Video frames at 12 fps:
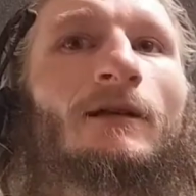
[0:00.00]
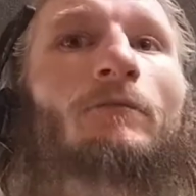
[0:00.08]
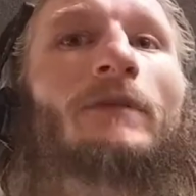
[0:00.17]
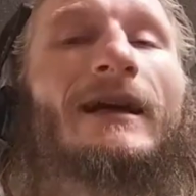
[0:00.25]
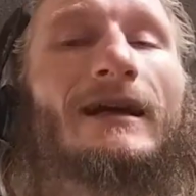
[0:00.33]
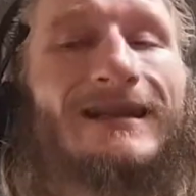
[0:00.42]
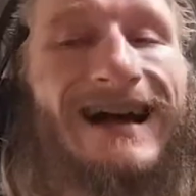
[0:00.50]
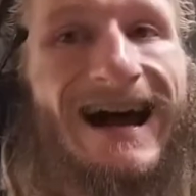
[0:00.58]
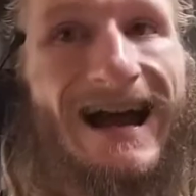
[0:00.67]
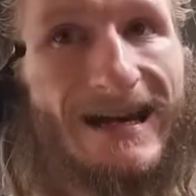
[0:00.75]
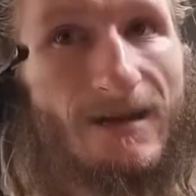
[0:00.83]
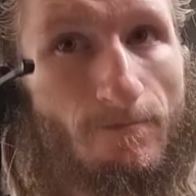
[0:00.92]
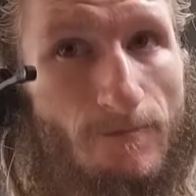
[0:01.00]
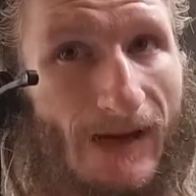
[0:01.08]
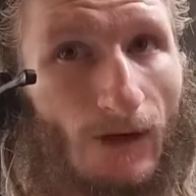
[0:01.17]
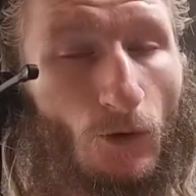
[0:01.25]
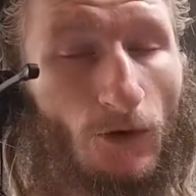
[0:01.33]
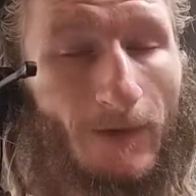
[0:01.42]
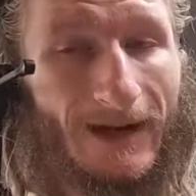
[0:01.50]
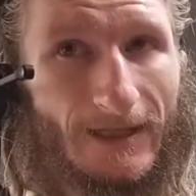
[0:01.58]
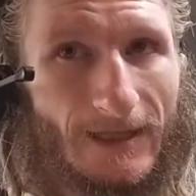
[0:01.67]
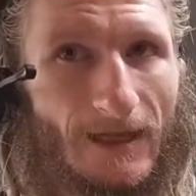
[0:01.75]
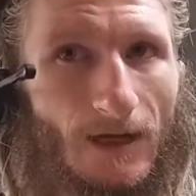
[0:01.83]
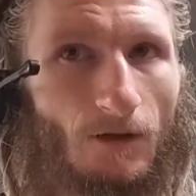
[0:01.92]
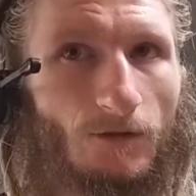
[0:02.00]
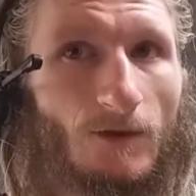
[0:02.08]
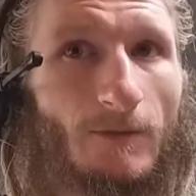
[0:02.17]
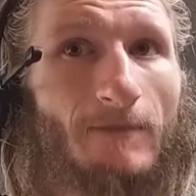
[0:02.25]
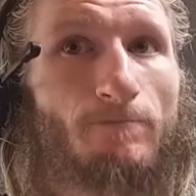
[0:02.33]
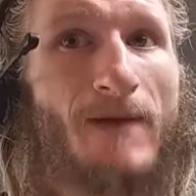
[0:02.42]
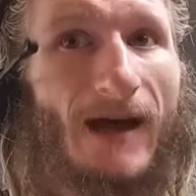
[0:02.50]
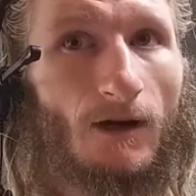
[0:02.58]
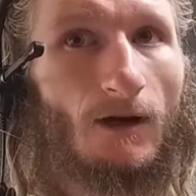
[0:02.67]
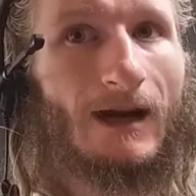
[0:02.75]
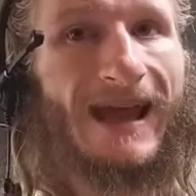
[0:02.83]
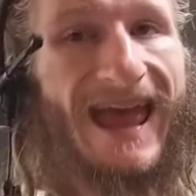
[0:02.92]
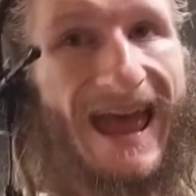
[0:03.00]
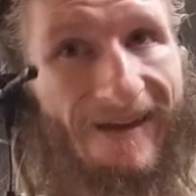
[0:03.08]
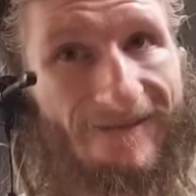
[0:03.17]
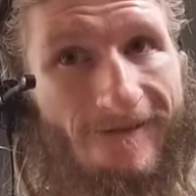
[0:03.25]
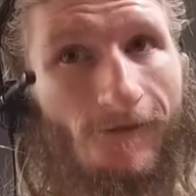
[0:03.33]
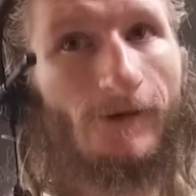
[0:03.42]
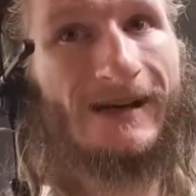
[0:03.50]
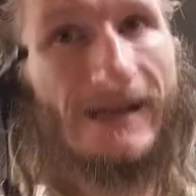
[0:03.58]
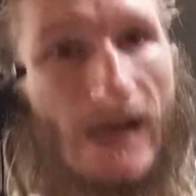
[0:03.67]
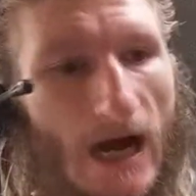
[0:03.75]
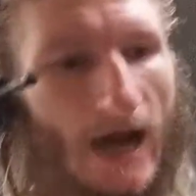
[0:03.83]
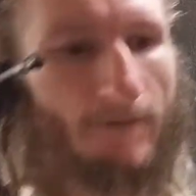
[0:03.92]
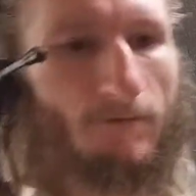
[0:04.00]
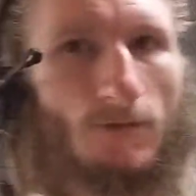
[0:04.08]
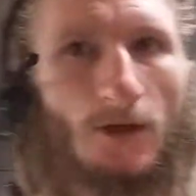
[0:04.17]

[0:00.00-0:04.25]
Because I compete with myself to be better every time.